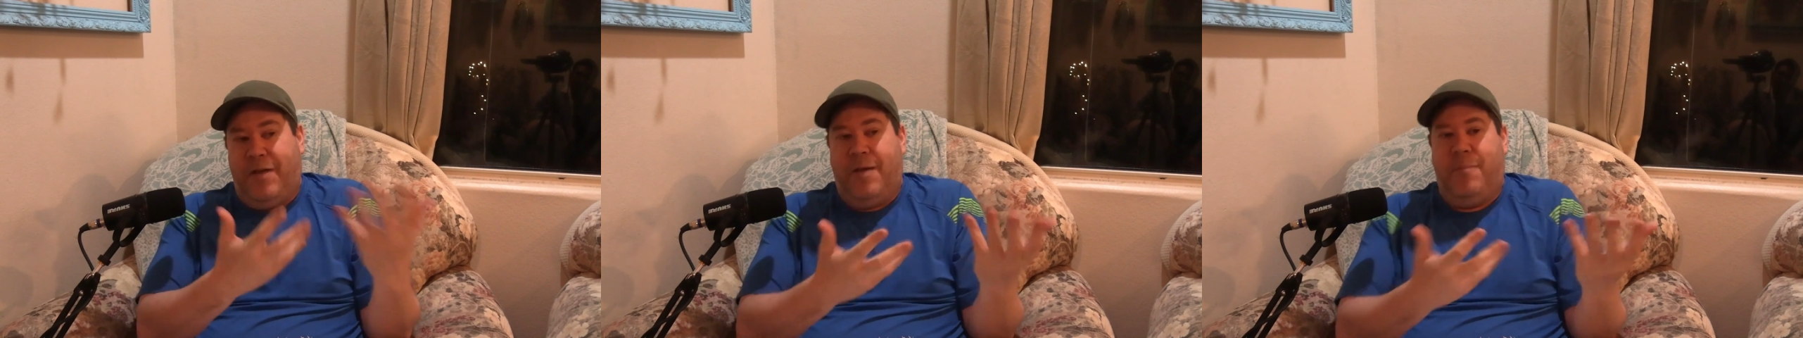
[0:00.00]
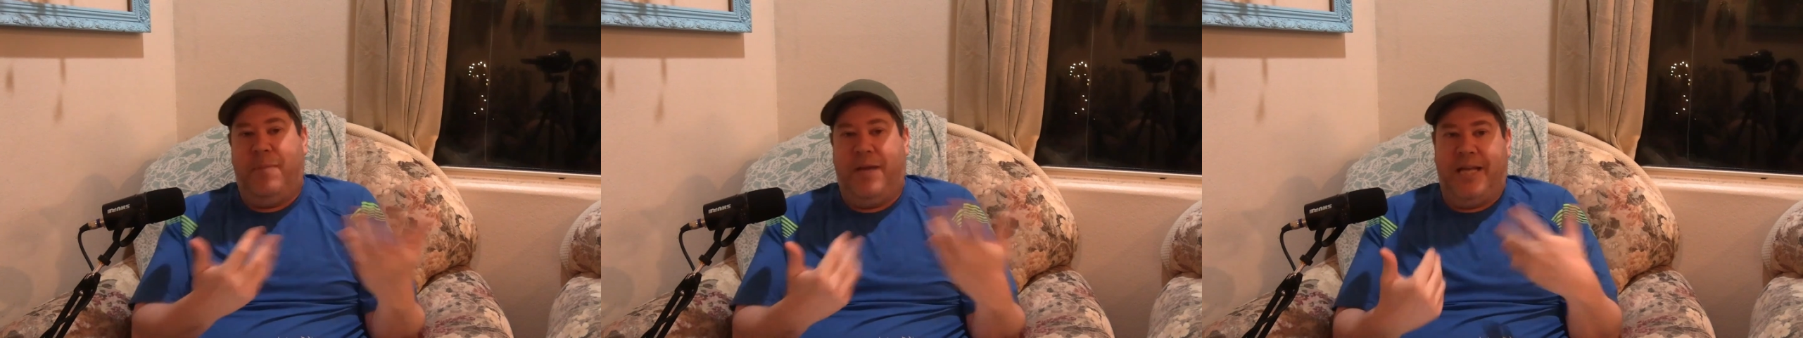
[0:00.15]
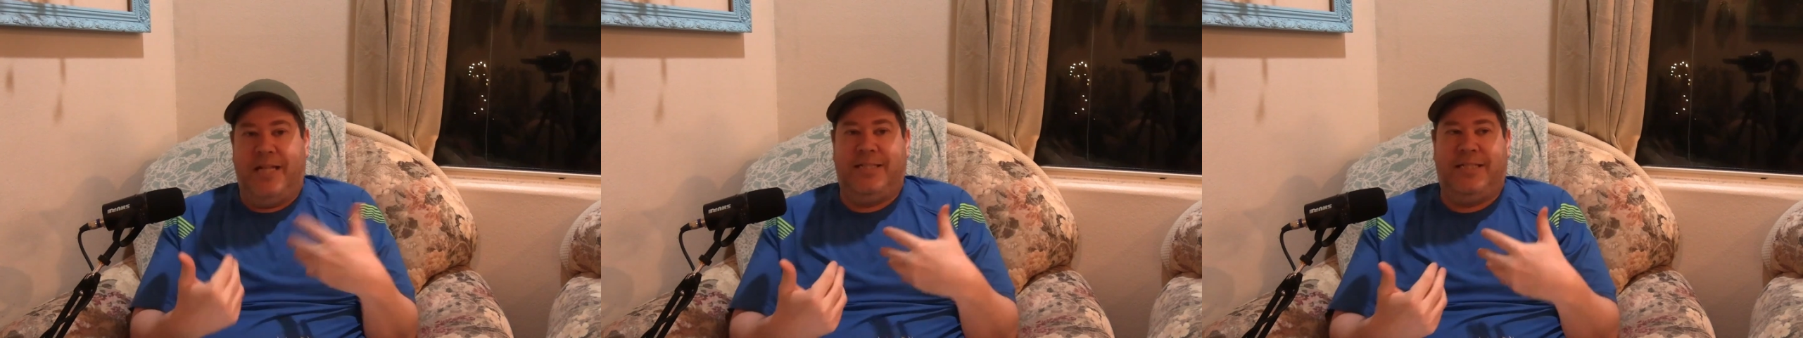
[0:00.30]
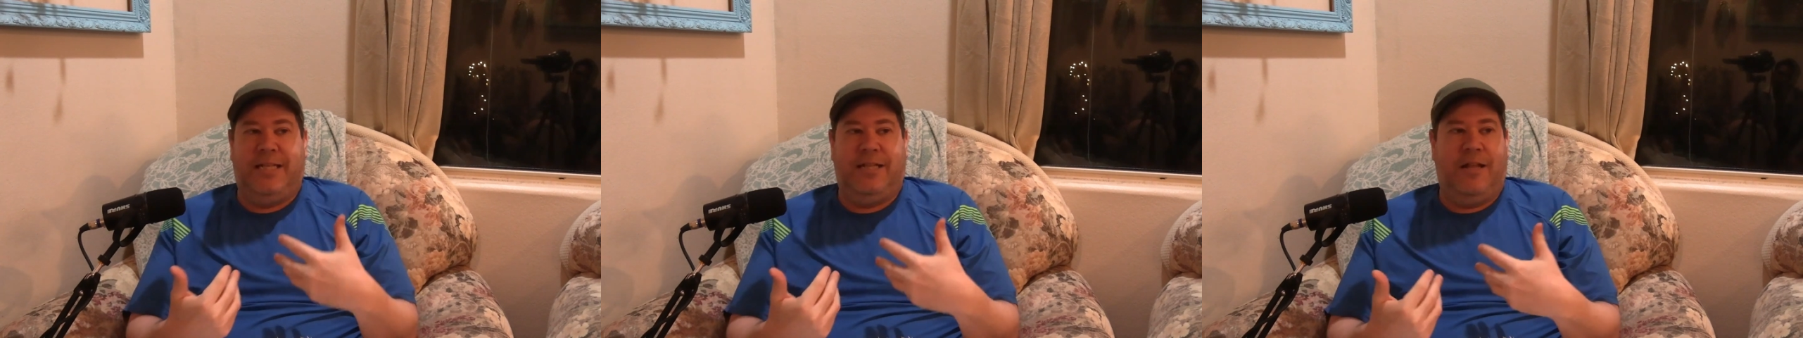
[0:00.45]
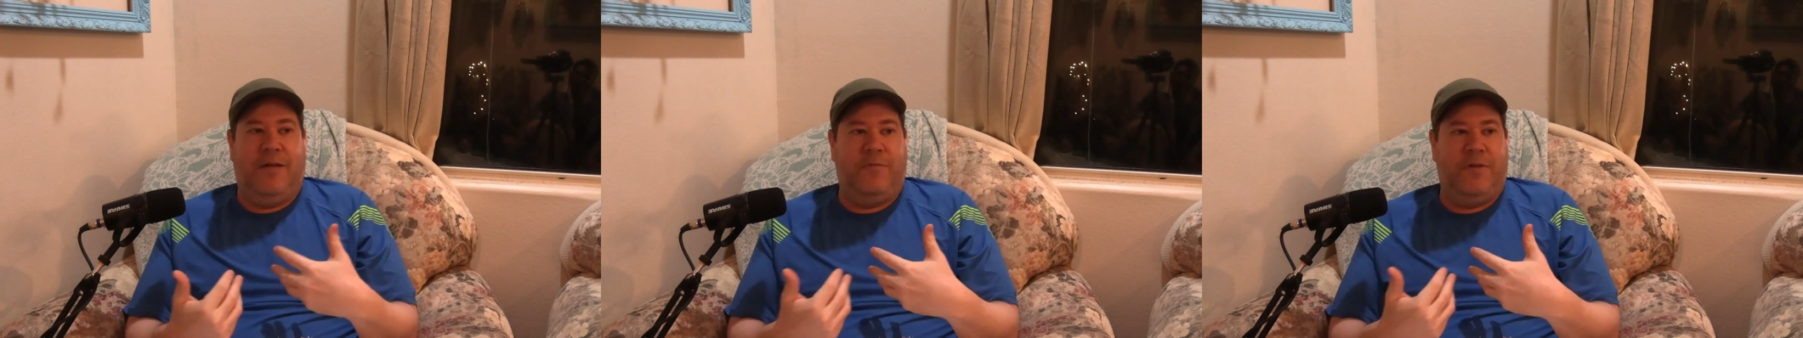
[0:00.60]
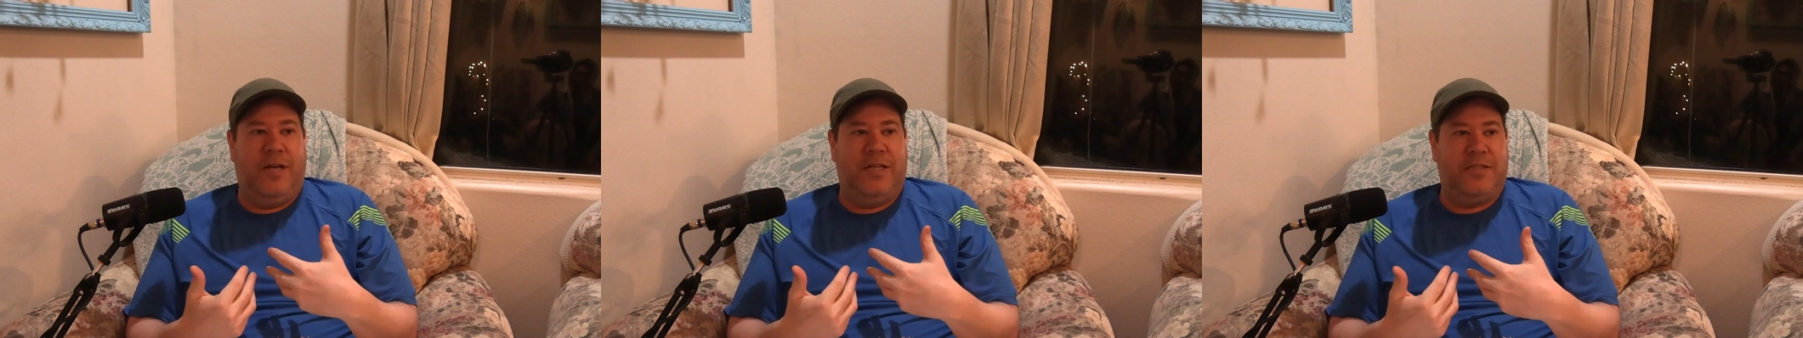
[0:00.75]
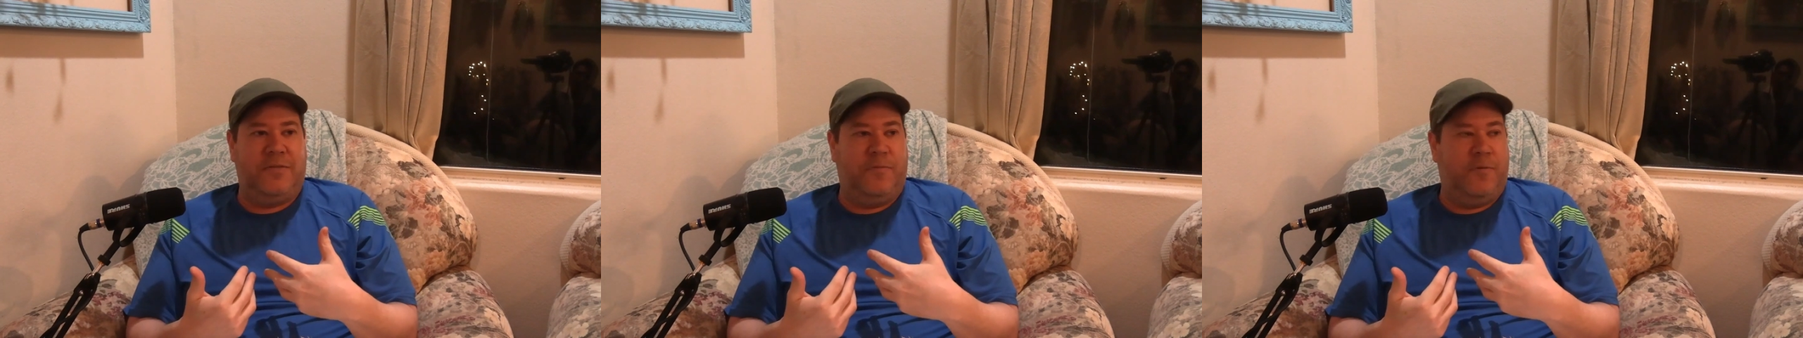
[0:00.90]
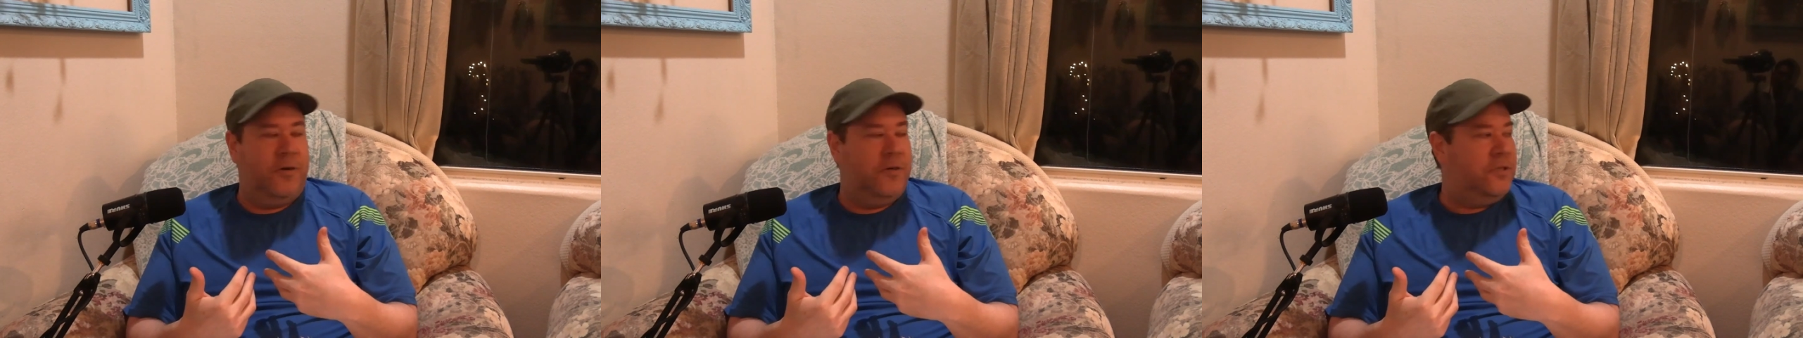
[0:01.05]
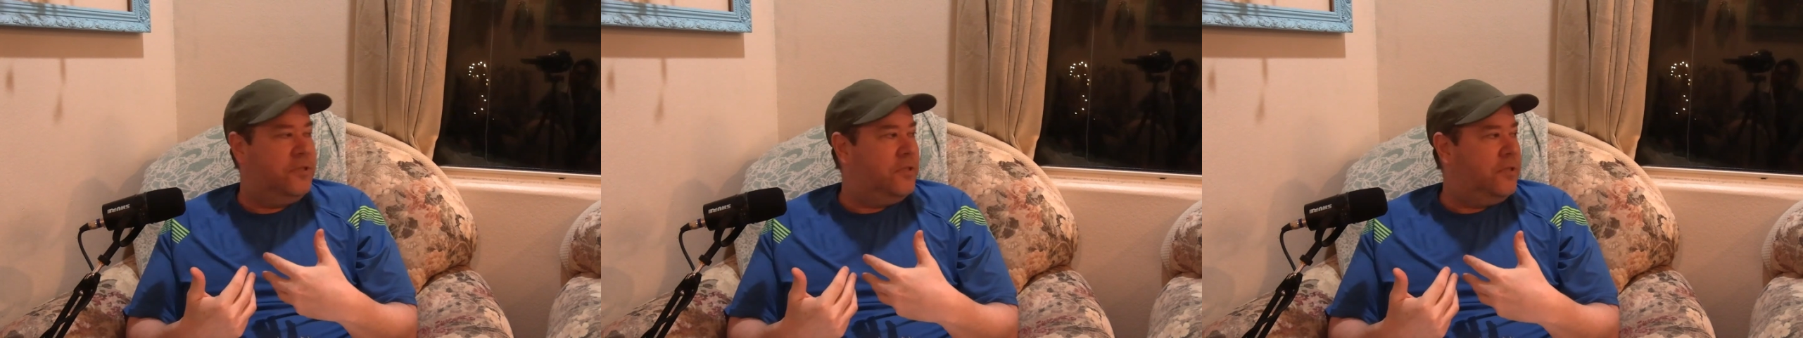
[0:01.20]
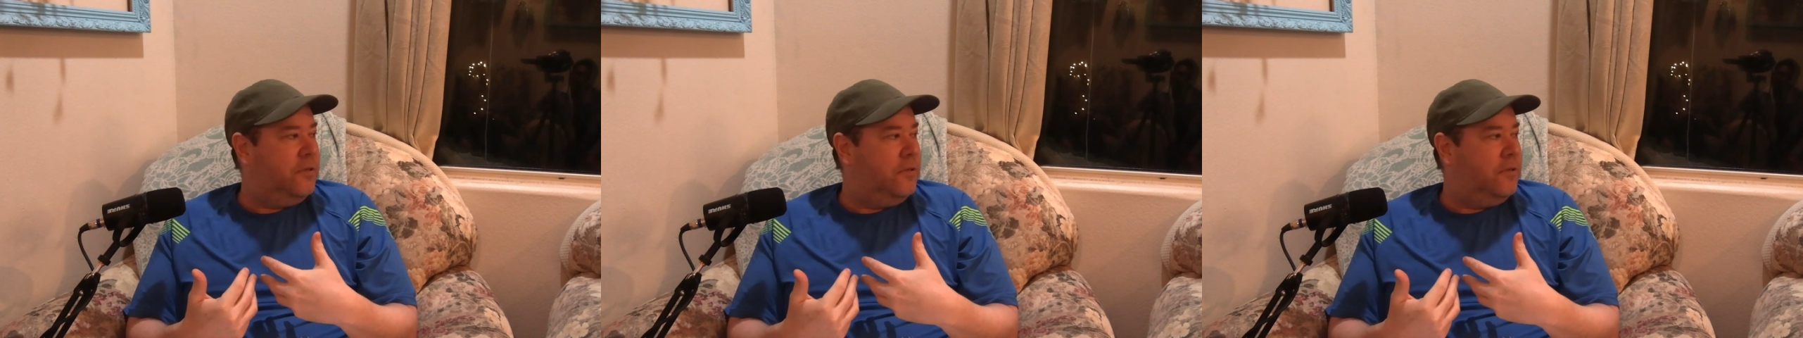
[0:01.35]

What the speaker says: him because he loved us first.